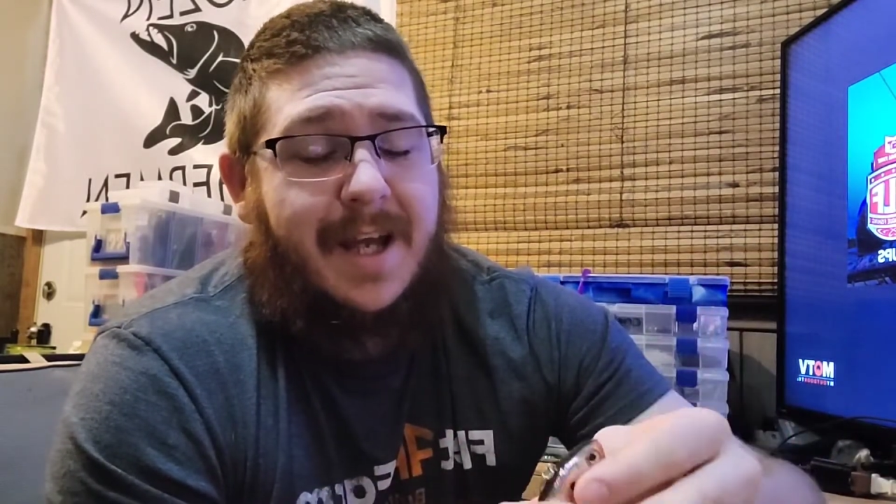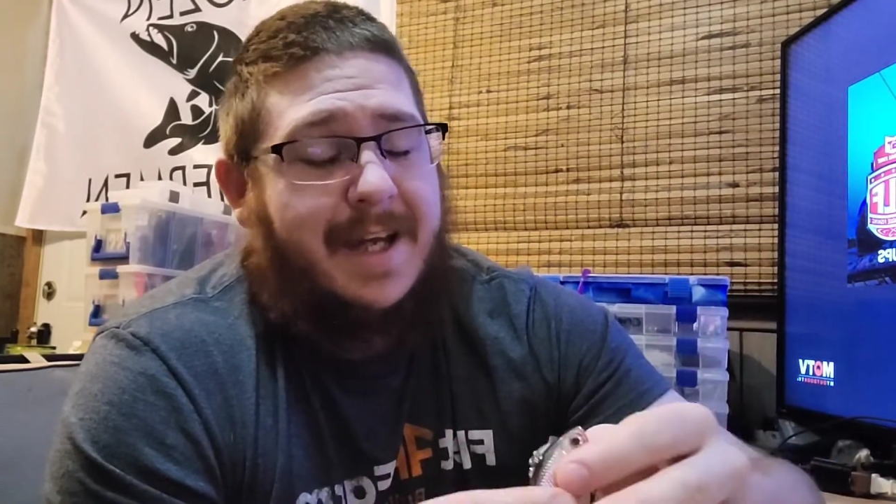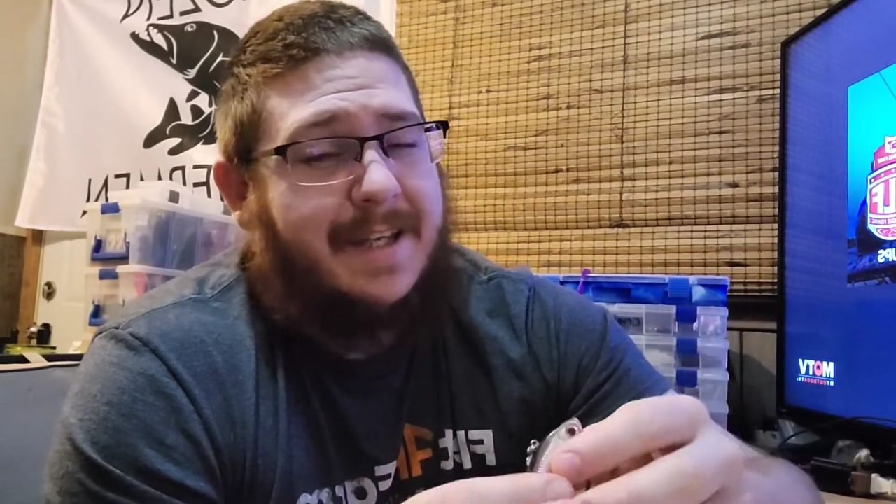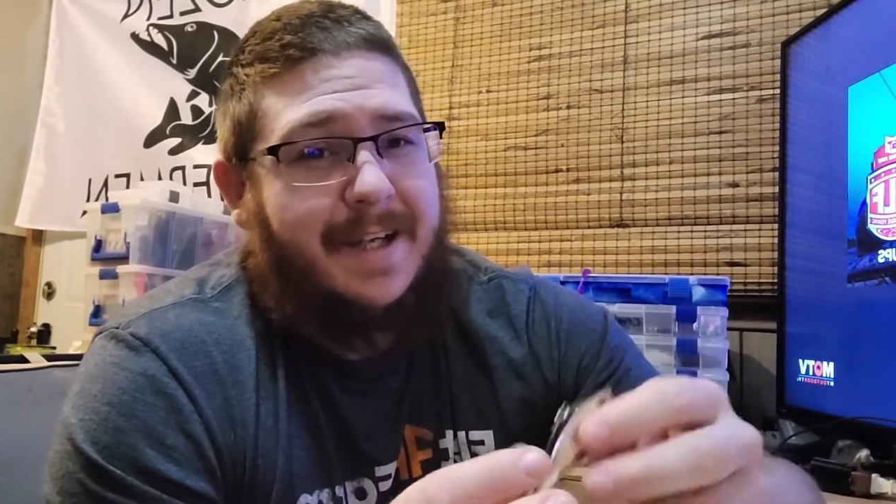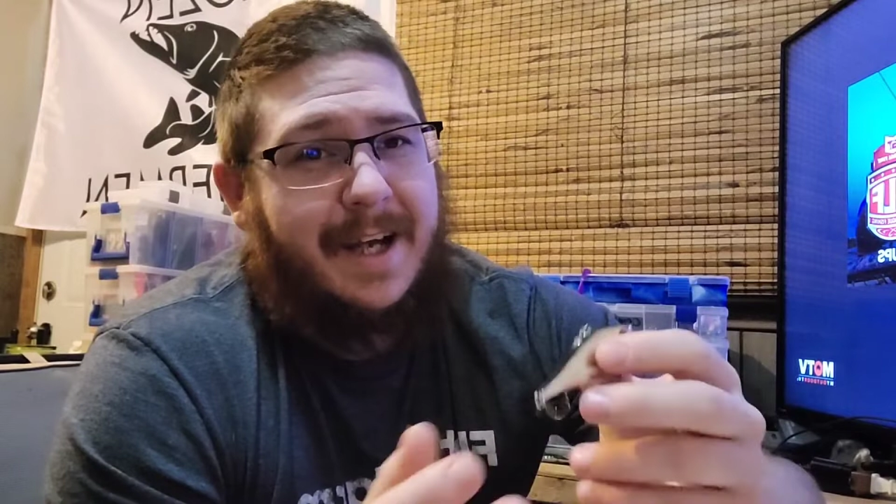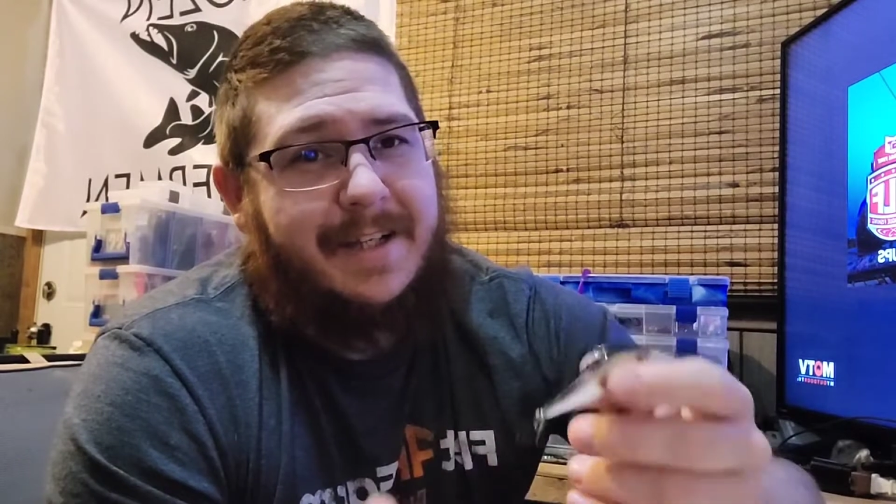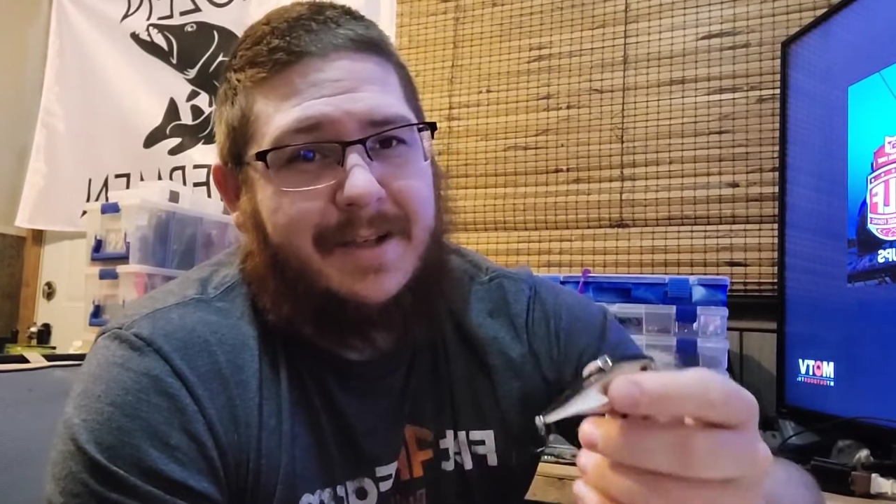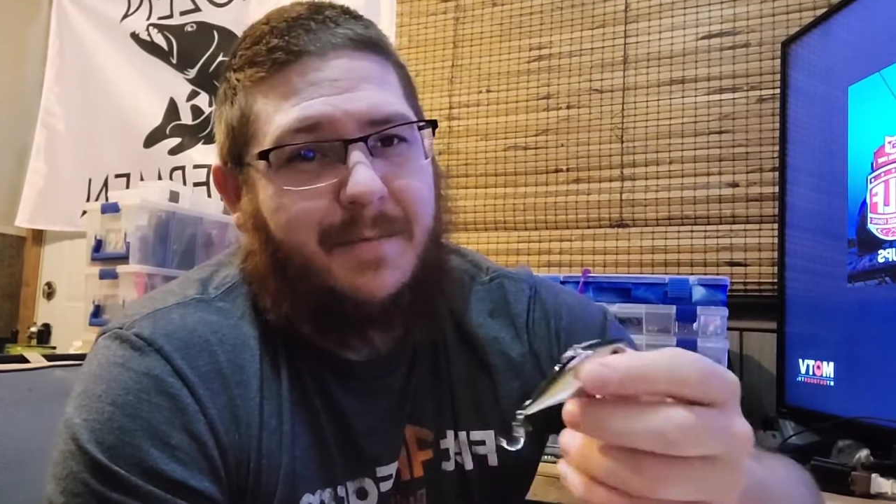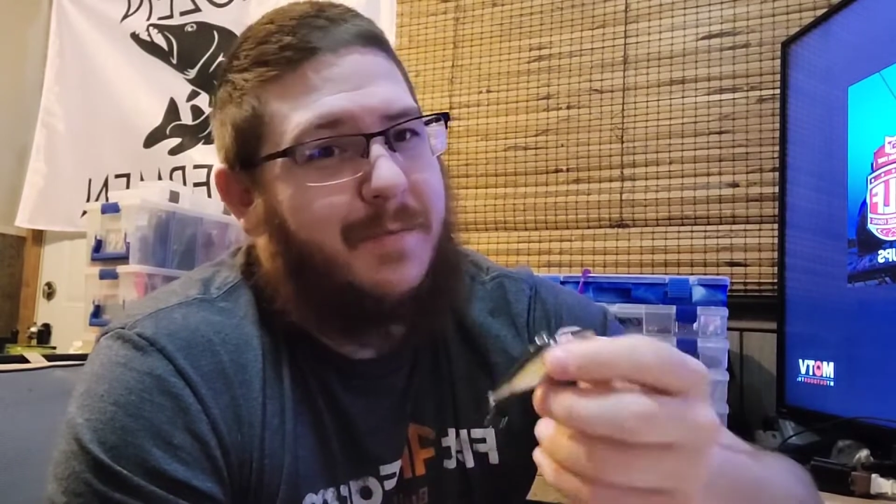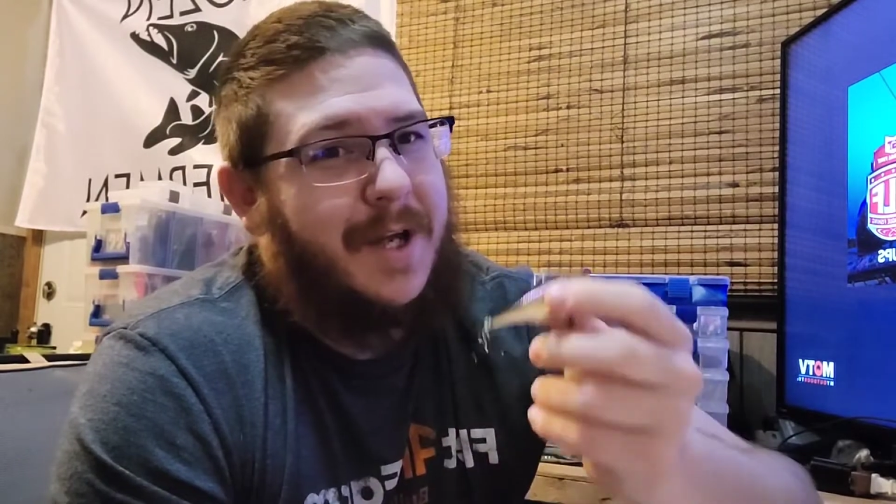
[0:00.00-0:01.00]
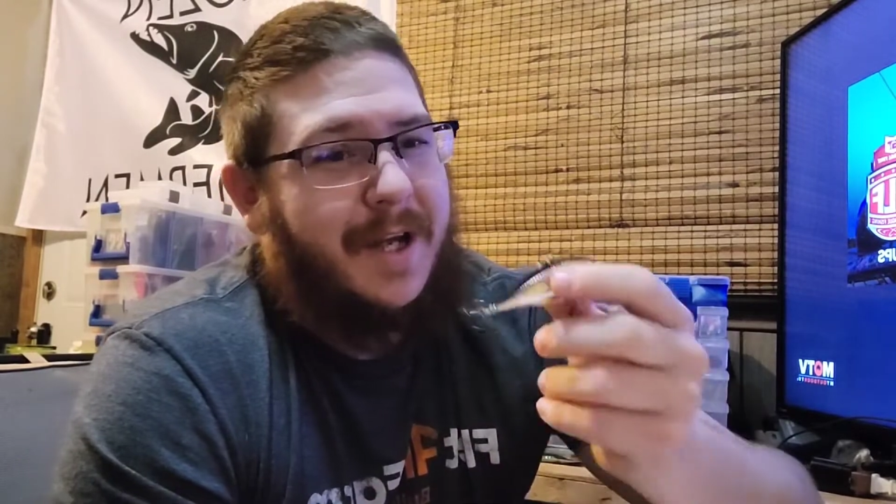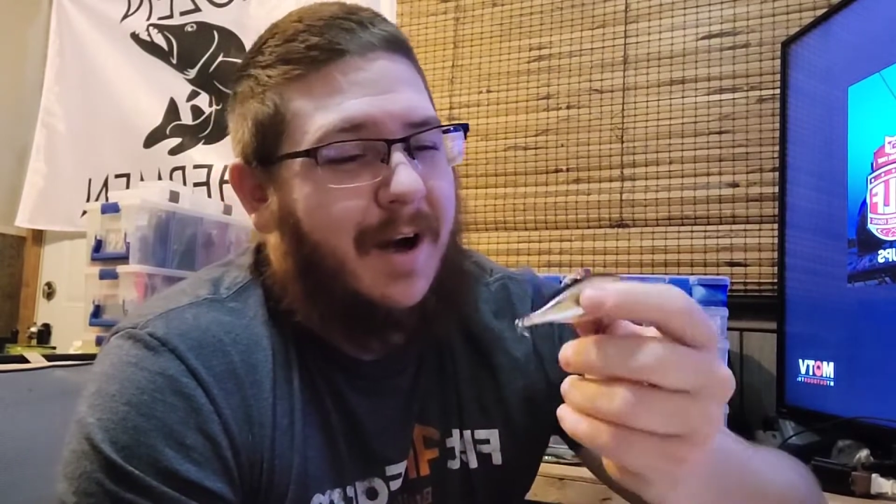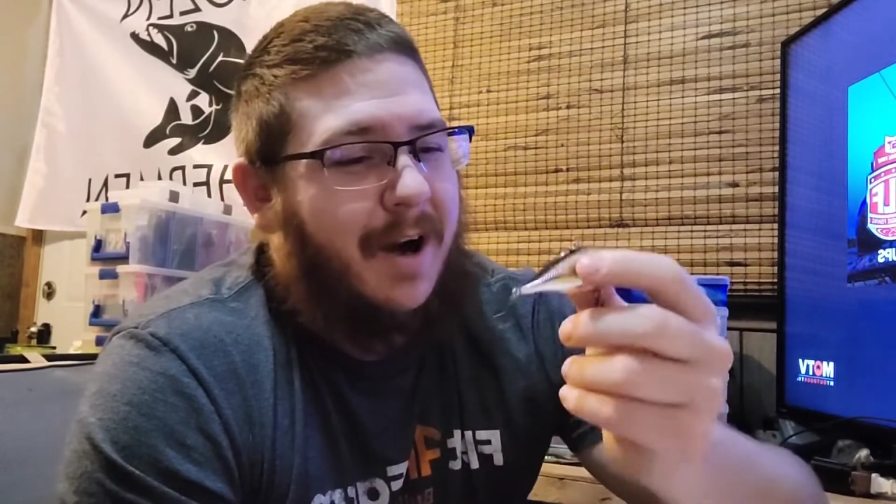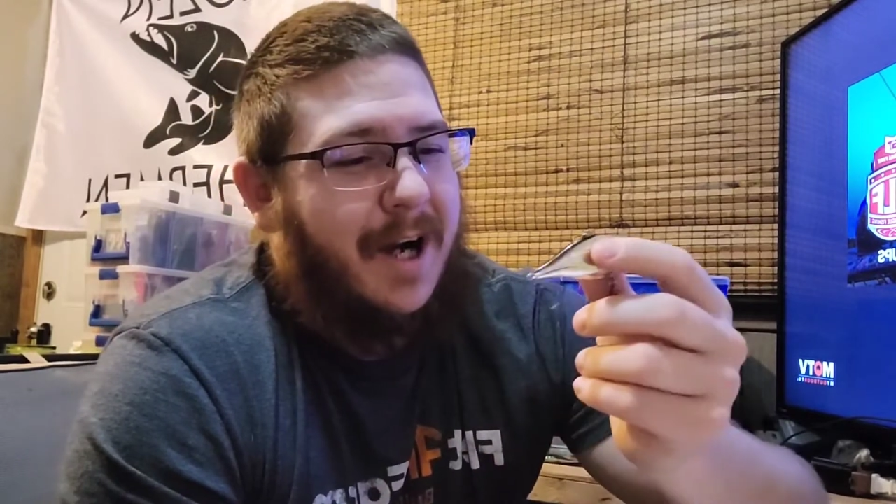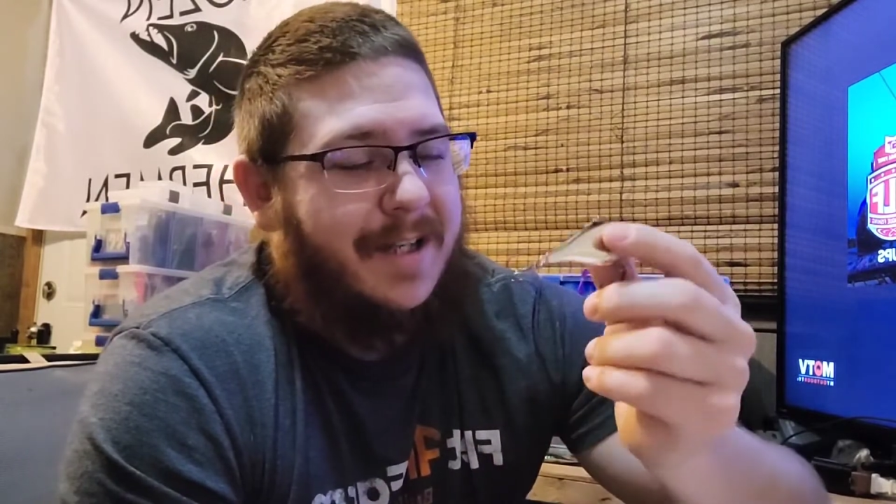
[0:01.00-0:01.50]
and they catch some big
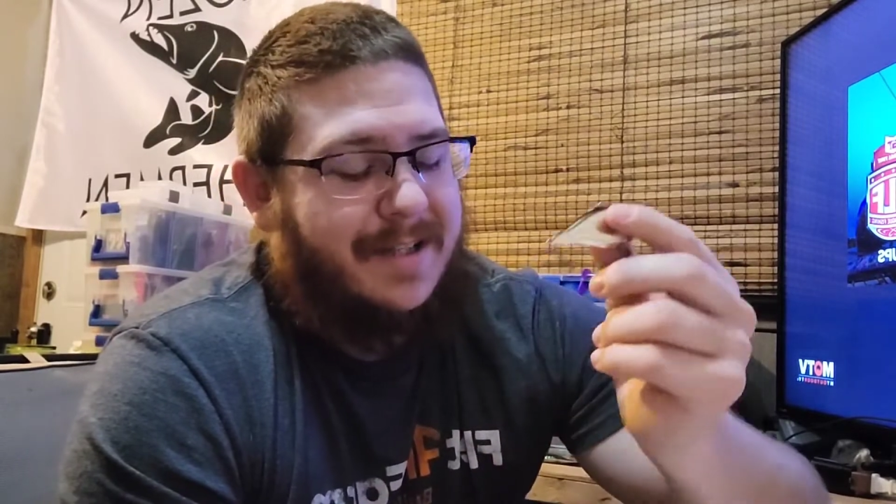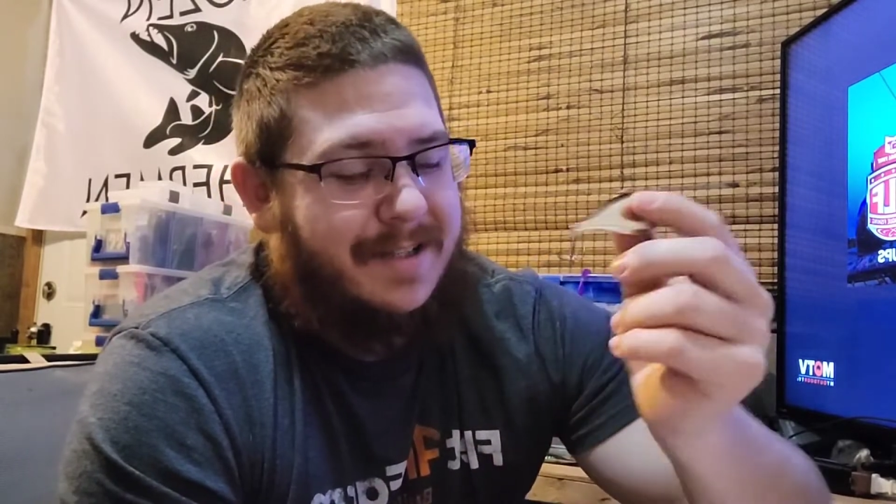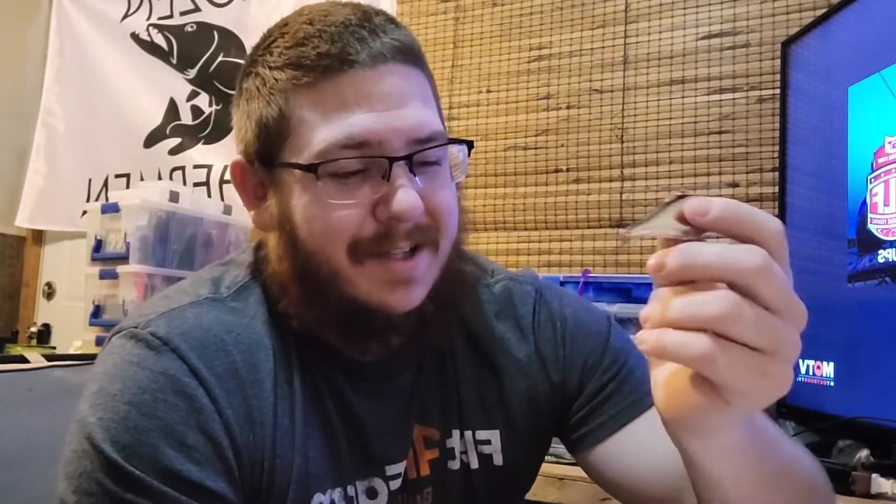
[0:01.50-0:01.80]
hogs.